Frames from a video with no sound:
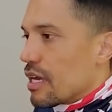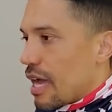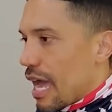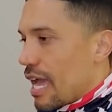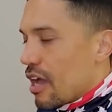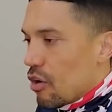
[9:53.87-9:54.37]

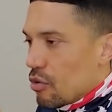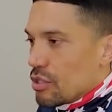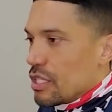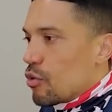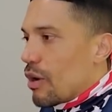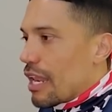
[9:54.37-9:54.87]
I
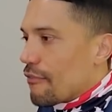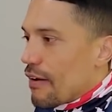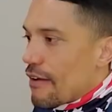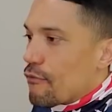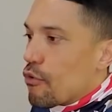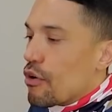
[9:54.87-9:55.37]
only qualify
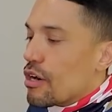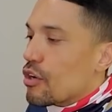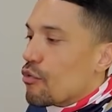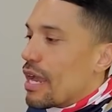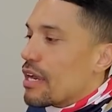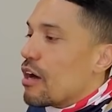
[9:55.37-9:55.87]
for a
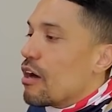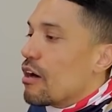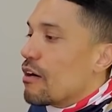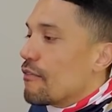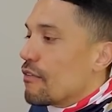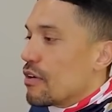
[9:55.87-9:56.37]
grant
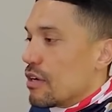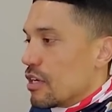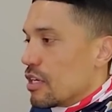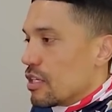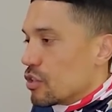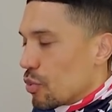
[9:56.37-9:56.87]
of
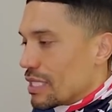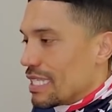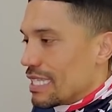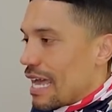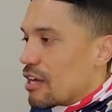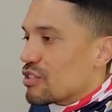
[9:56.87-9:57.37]

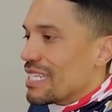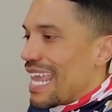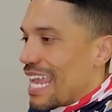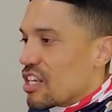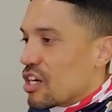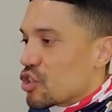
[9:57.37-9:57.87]

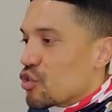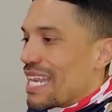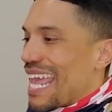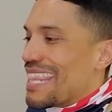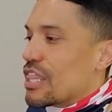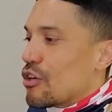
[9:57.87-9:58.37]

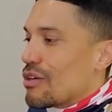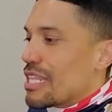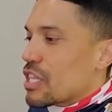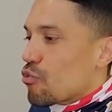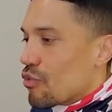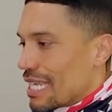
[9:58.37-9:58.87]

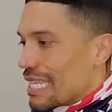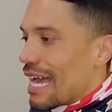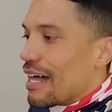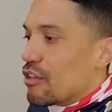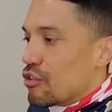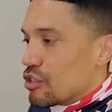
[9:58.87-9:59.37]

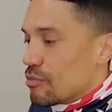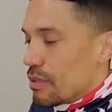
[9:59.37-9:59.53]
$20,833